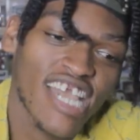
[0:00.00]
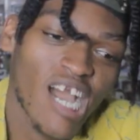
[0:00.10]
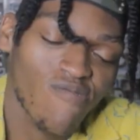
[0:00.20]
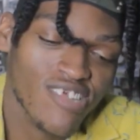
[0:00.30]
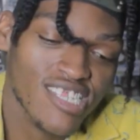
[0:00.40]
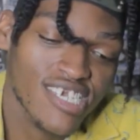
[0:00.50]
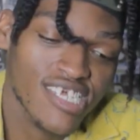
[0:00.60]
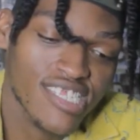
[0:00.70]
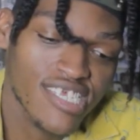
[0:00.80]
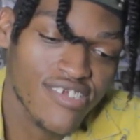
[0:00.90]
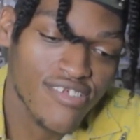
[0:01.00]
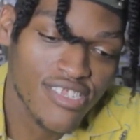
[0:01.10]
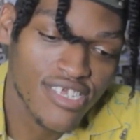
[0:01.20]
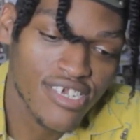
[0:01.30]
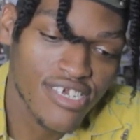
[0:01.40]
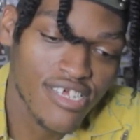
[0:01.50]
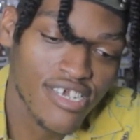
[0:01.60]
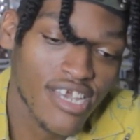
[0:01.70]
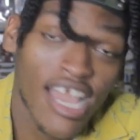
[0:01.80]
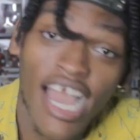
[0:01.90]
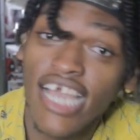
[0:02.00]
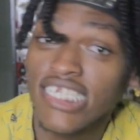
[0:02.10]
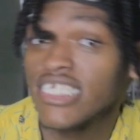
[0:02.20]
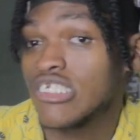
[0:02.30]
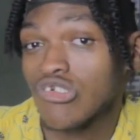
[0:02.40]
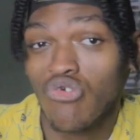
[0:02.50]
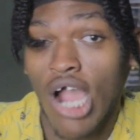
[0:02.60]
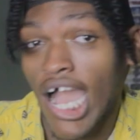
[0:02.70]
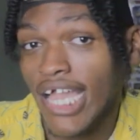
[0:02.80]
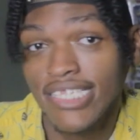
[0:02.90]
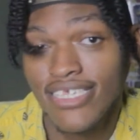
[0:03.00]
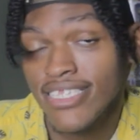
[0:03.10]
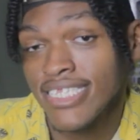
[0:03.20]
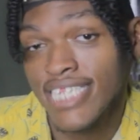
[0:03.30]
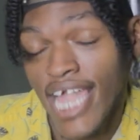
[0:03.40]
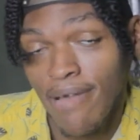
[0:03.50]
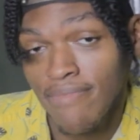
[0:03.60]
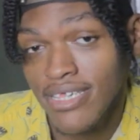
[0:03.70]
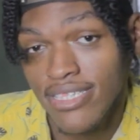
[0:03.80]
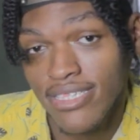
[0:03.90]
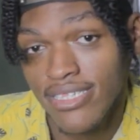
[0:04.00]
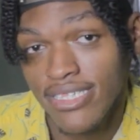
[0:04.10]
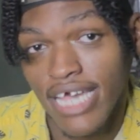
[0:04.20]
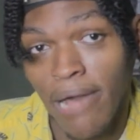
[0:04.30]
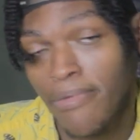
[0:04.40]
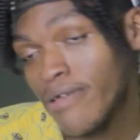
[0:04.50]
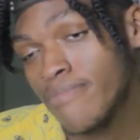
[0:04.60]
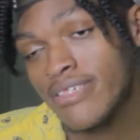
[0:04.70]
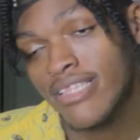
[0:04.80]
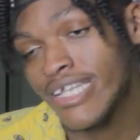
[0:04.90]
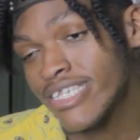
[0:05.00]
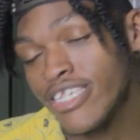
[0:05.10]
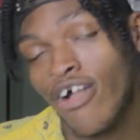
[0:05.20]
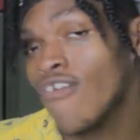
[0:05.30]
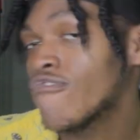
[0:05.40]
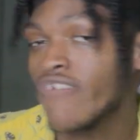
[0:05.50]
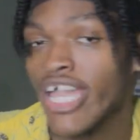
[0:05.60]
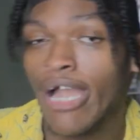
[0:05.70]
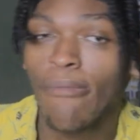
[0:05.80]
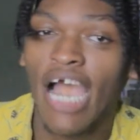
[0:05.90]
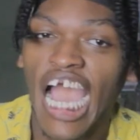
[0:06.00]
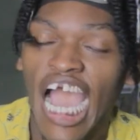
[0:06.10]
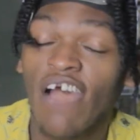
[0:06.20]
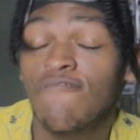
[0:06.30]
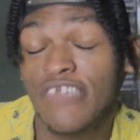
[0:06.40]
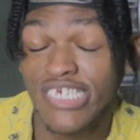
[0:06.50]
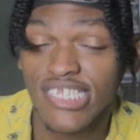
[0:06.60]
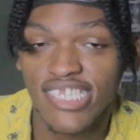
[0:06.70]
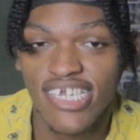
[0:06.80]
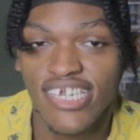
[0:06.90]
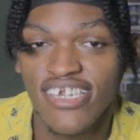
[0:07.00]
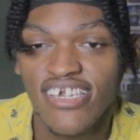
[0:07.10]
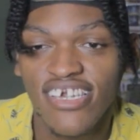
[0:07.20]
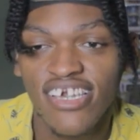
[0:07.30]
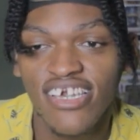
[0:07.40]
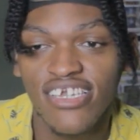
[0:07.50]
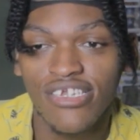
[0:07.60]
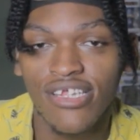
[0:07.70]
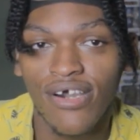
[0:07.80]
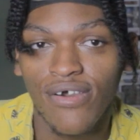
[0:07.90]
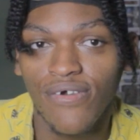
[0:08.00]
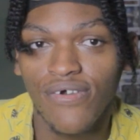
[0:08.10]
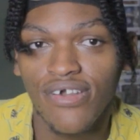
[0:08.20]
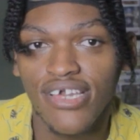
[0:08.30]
obviously considers it. Kakashi tries his damnedest to stop him. He's like, yo, fam, obviously, you know,